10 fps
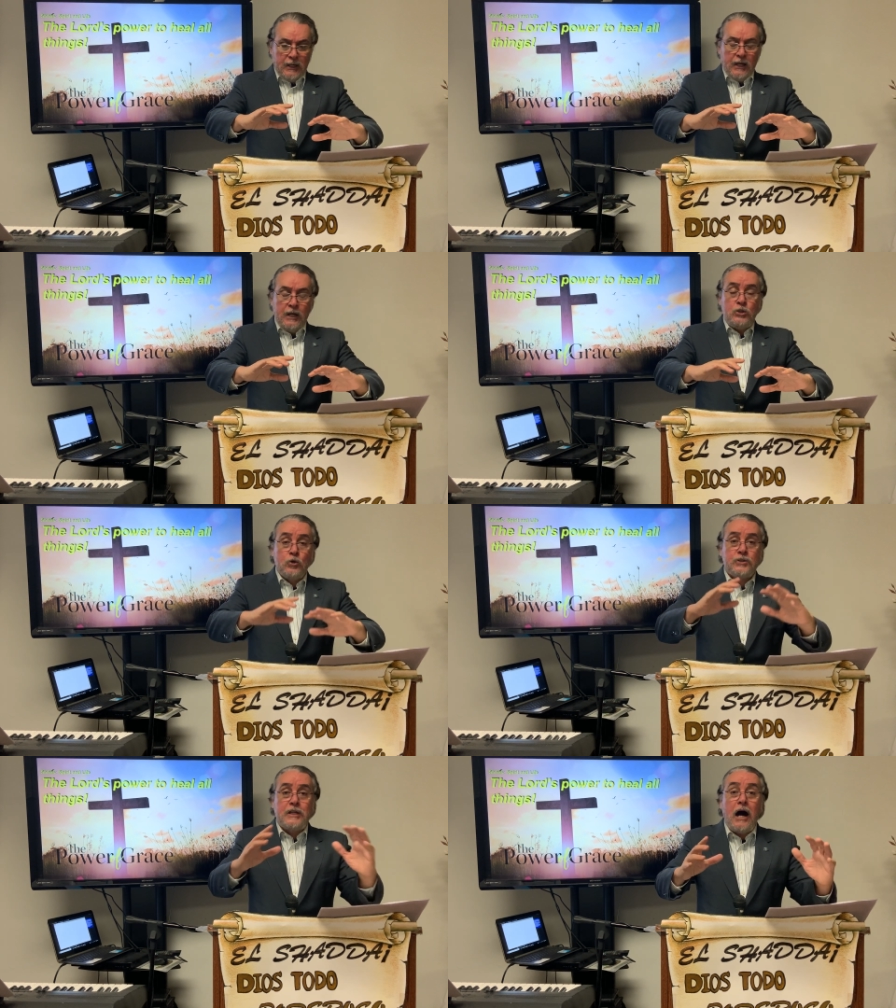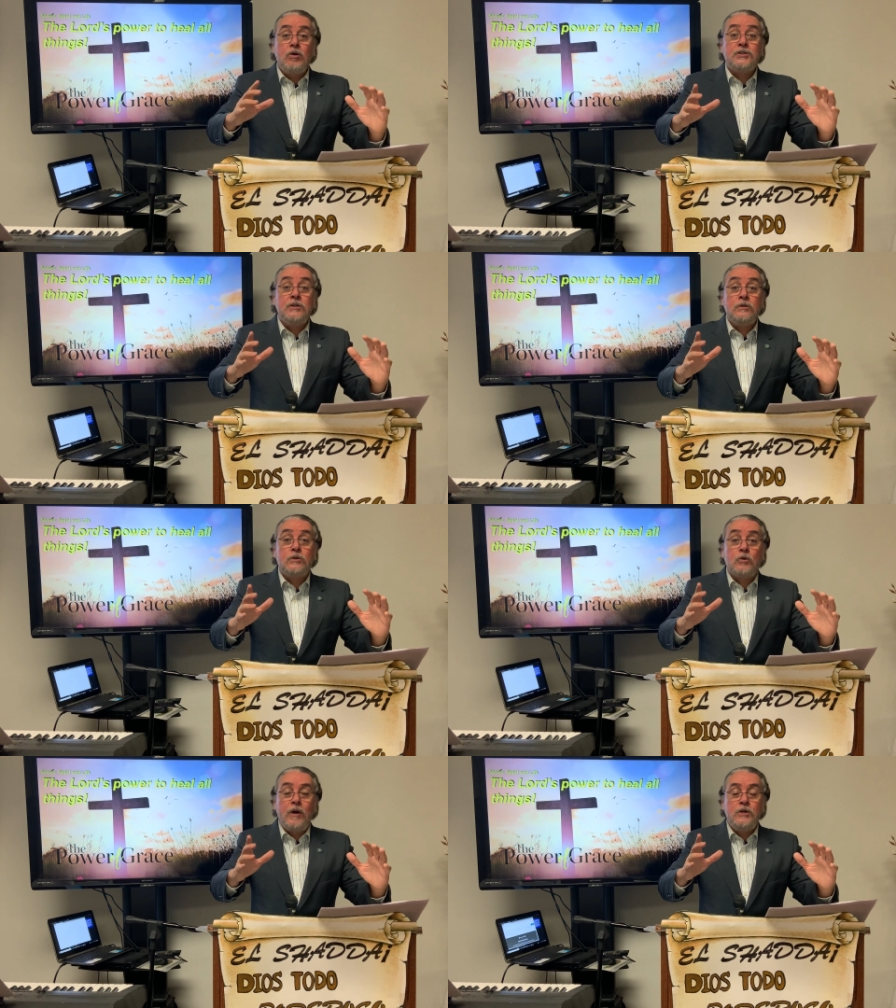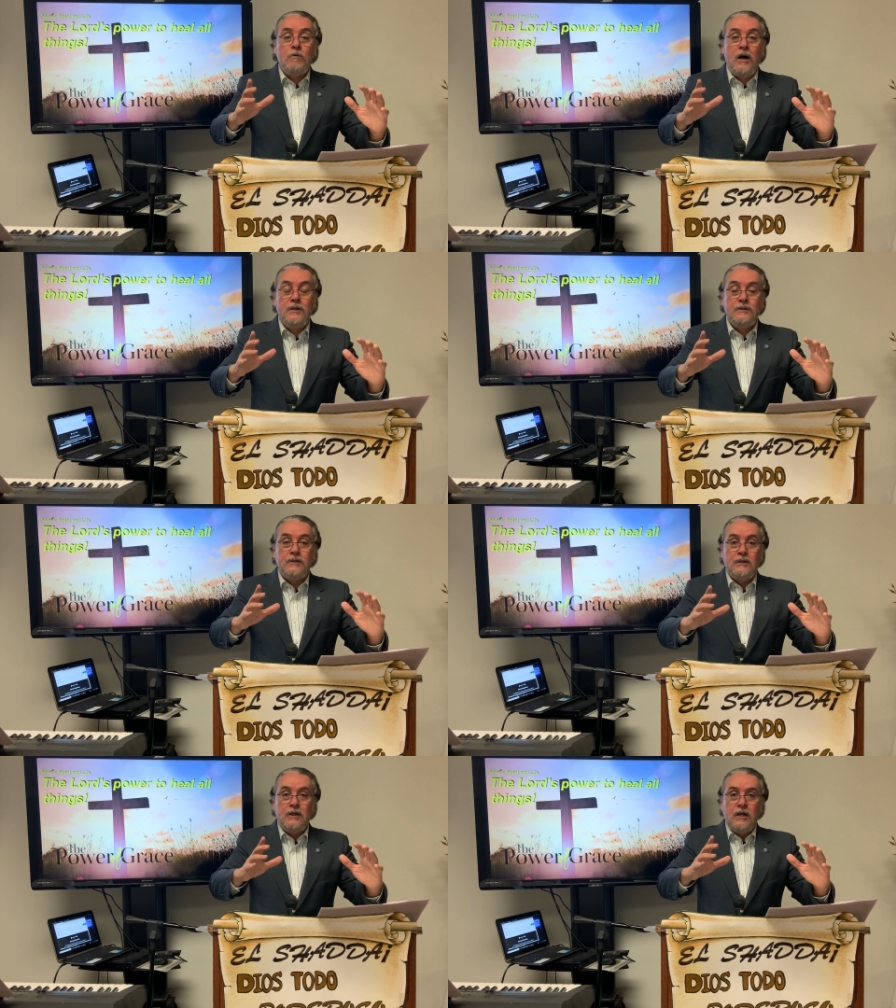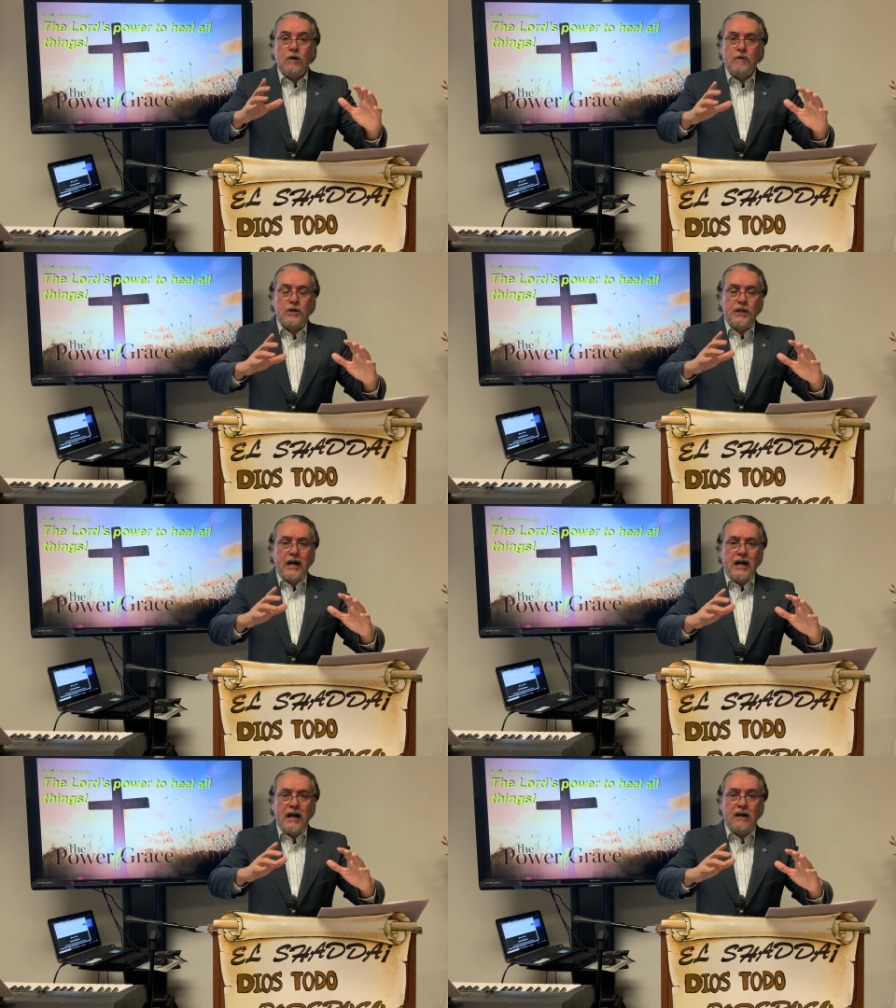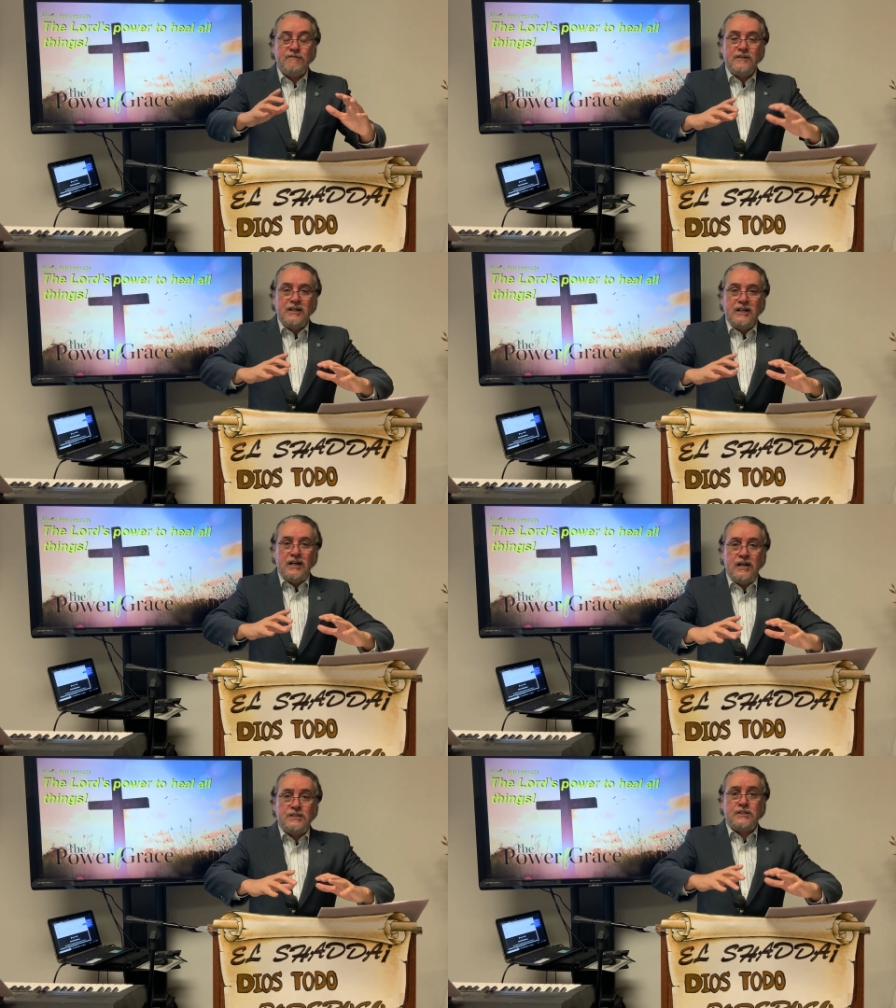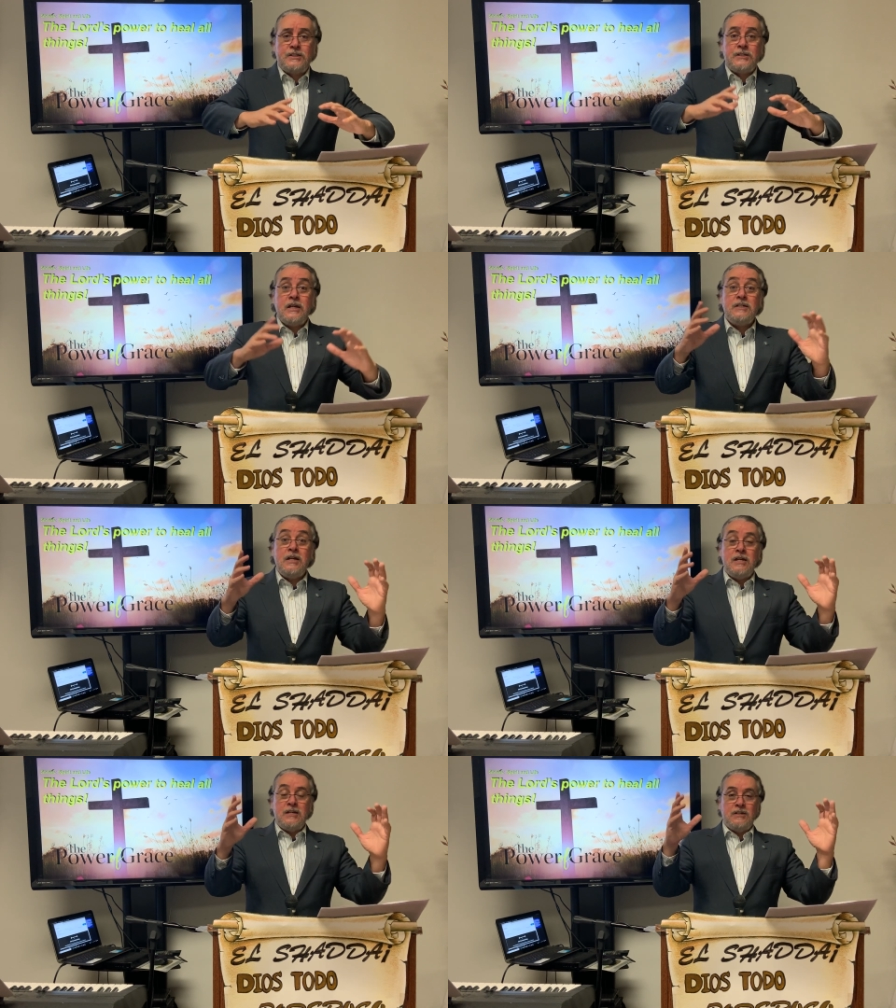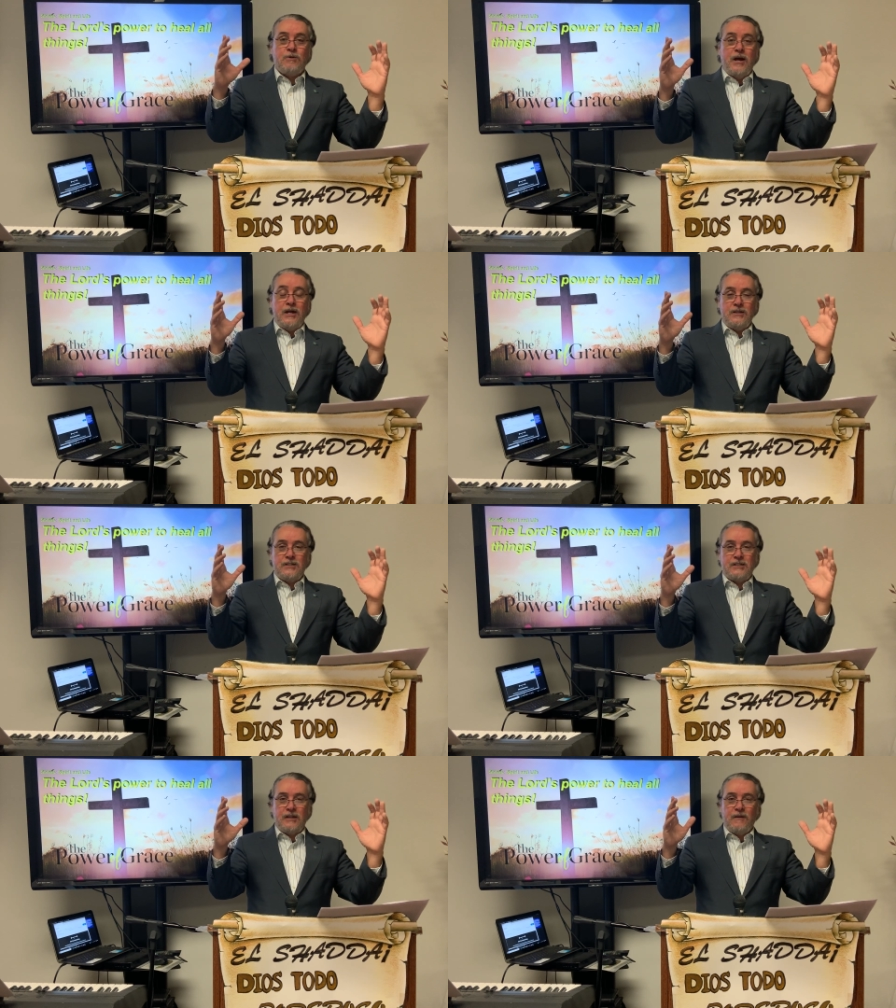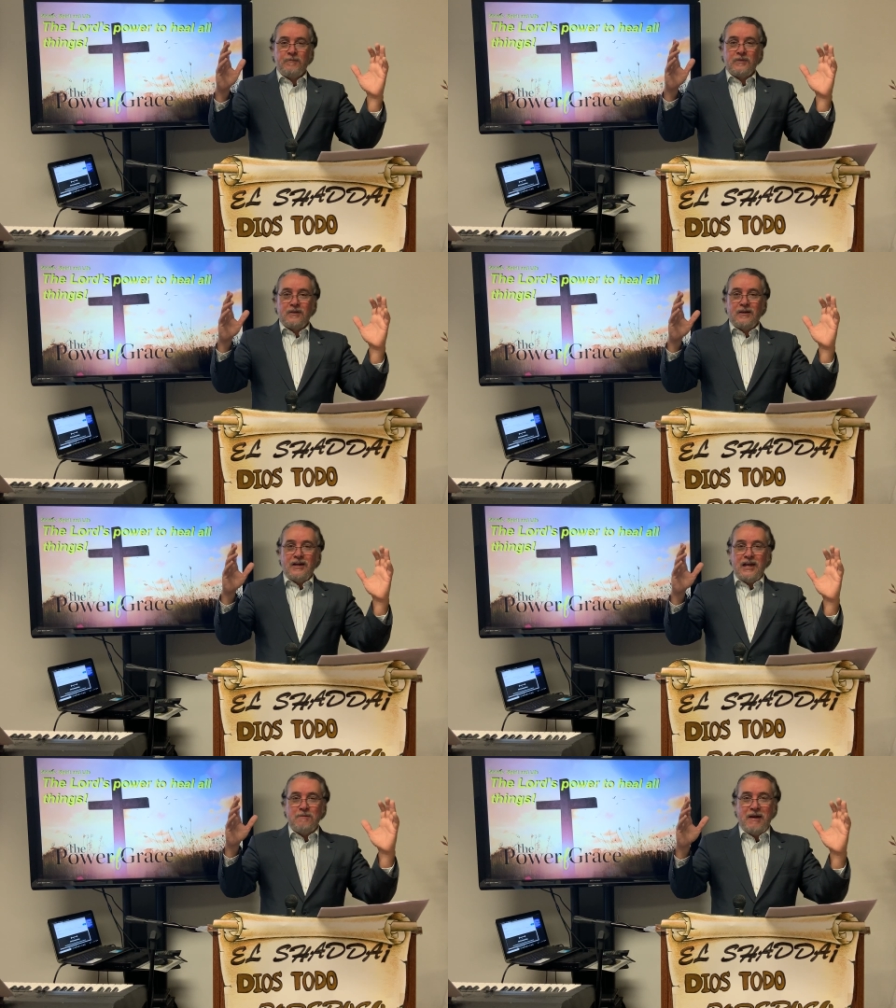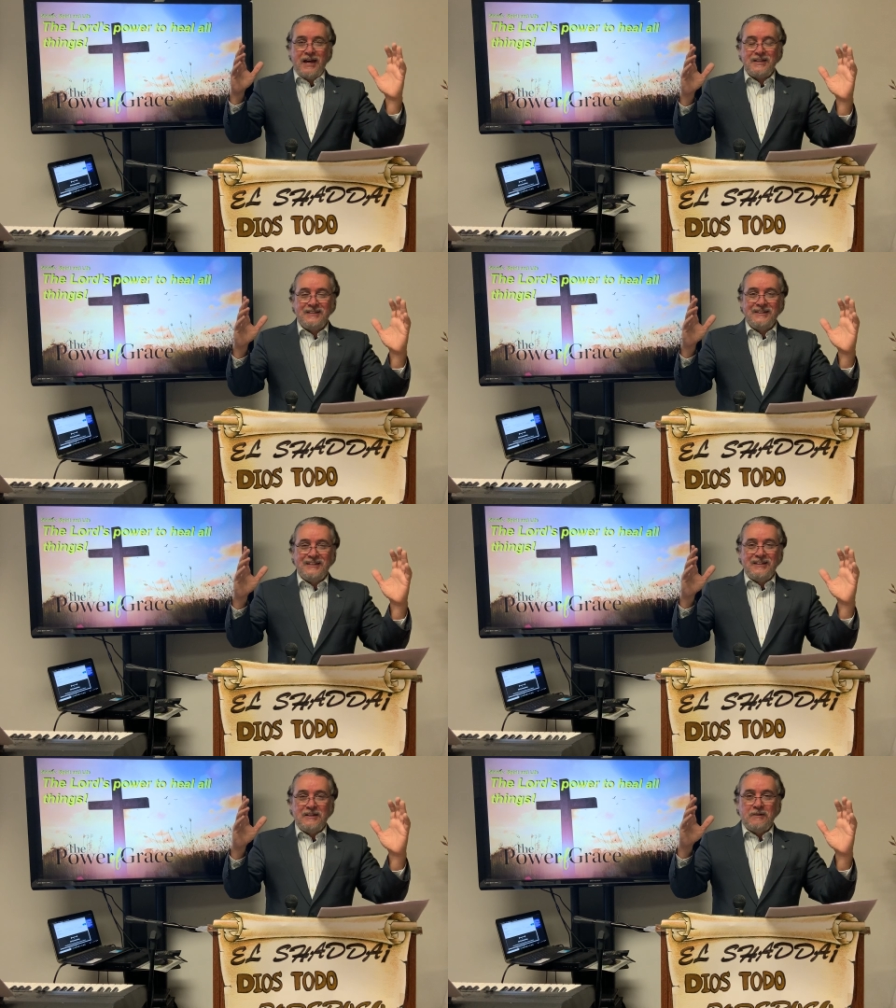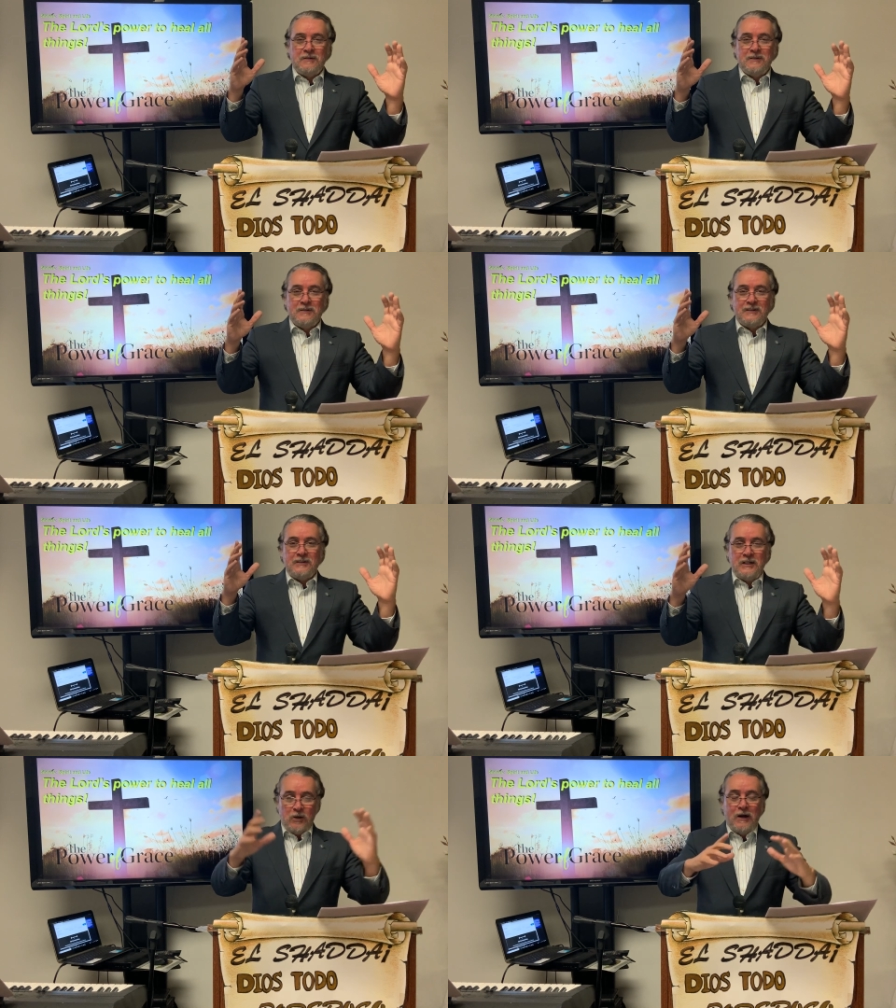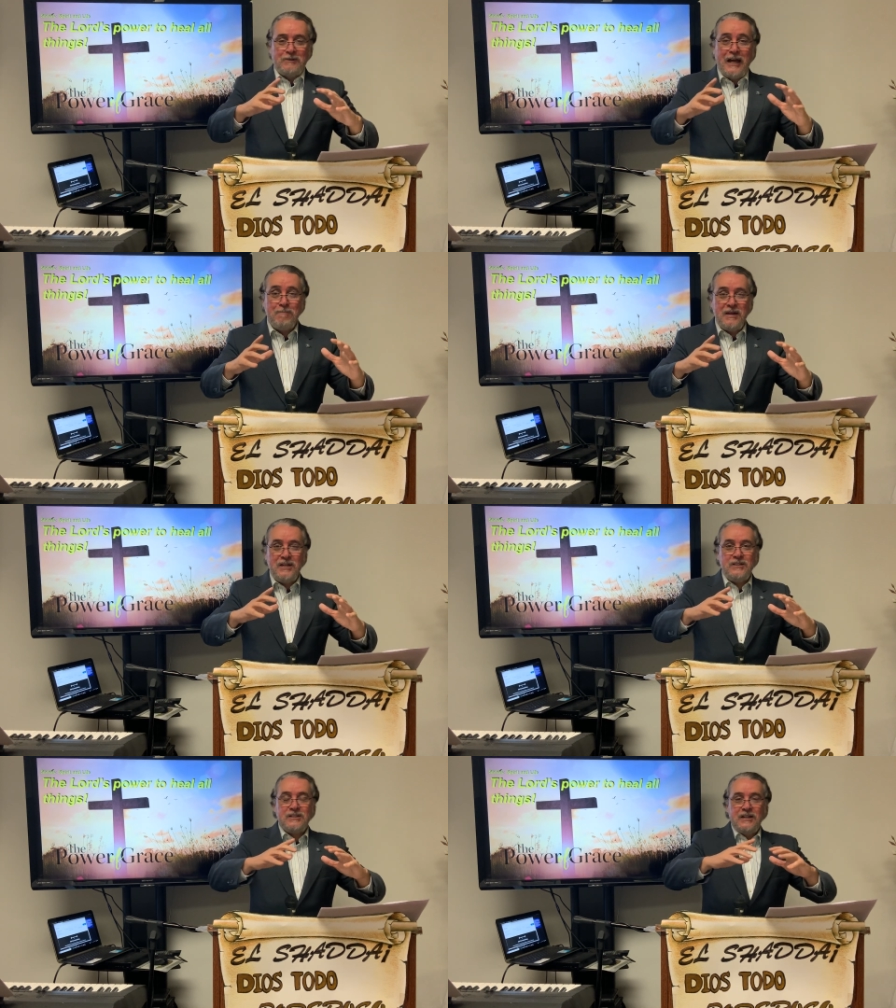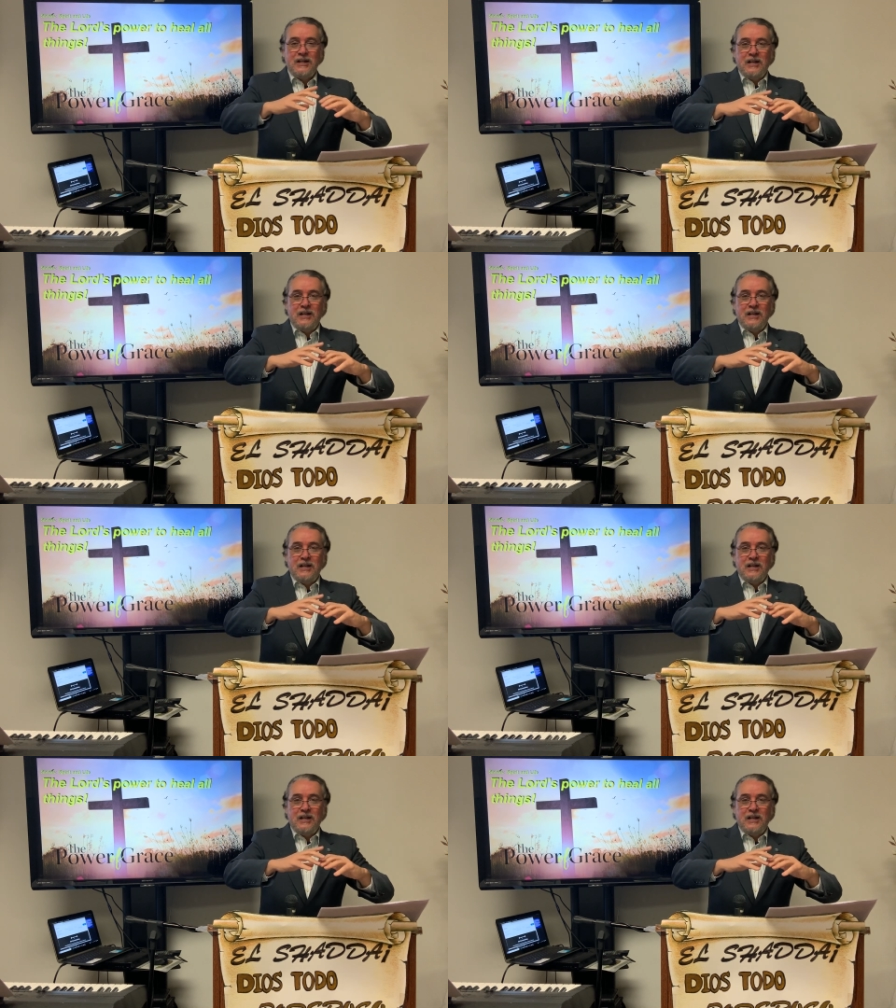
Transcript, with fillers: in 2021, we're going to have exceeding grace. Amen. You know what that means?